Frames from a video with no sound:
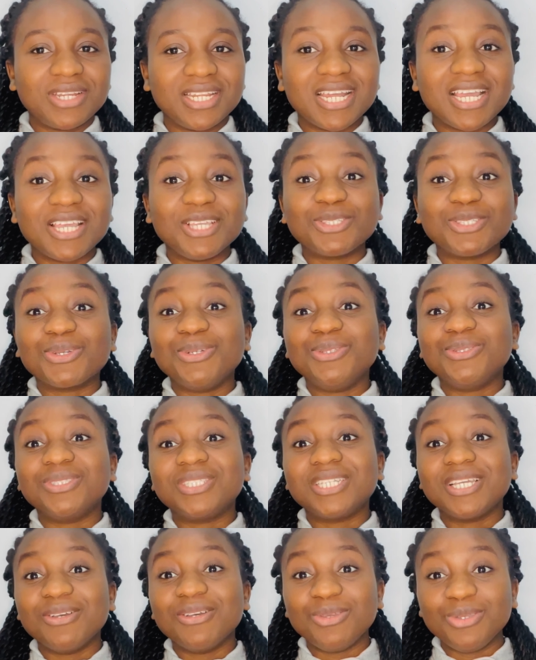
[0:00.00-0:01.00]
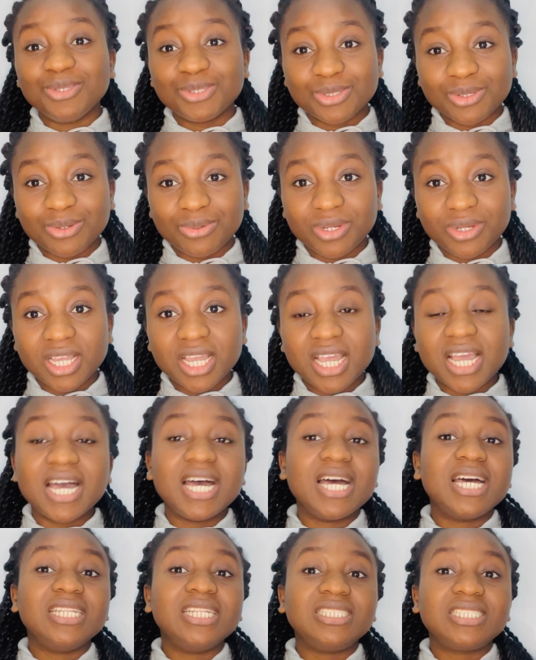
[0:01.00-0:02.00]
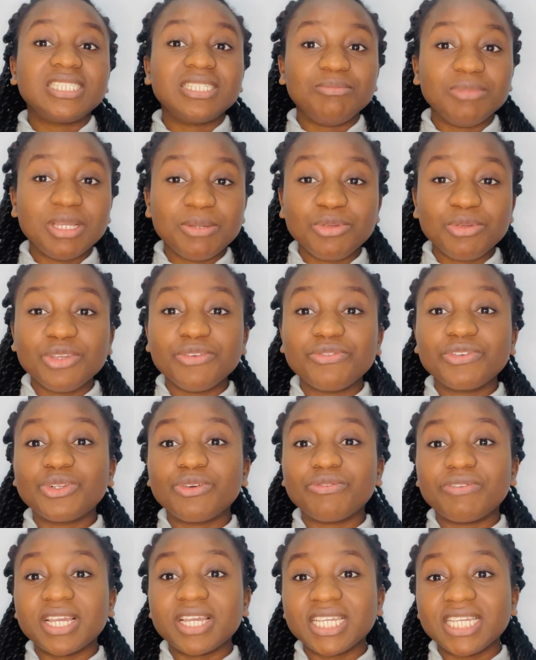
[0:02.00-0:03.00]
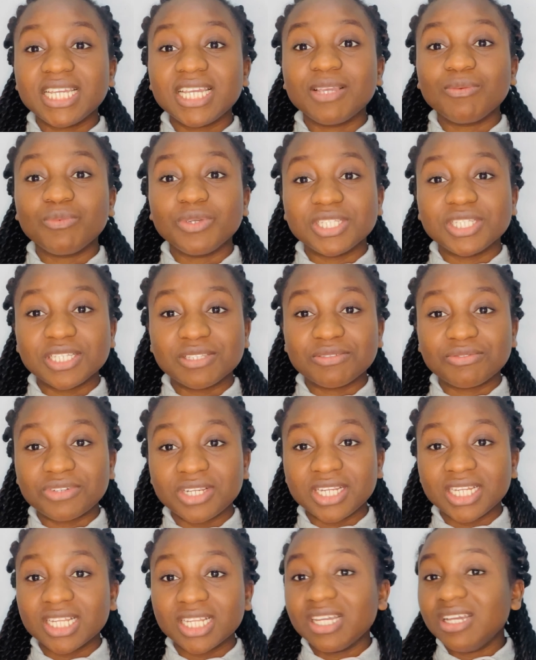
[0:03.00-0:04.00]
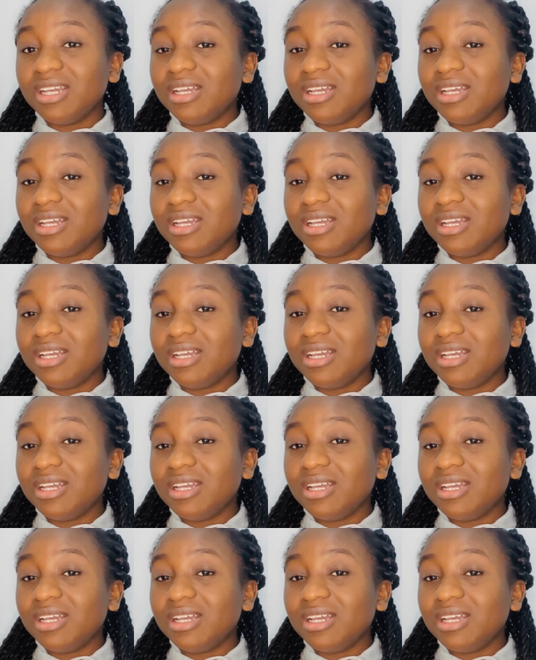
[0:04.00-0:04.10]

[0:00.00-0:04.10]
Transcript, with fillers: that he's going to tell you sorry and maybe even overhear him with his friend